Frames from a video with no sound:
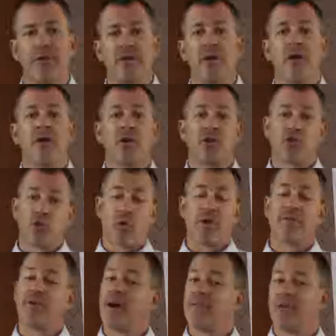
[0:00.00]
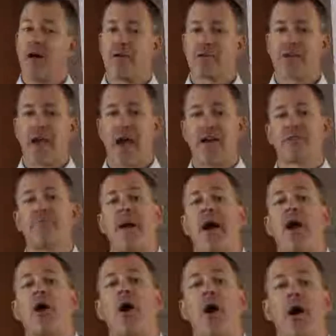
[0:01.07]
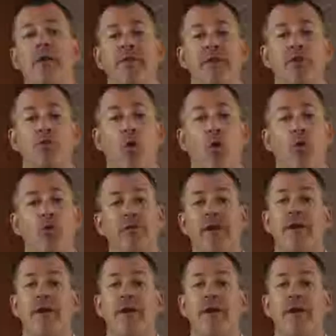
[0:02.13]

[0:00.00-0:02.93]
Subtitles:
the $25 cash back on the gold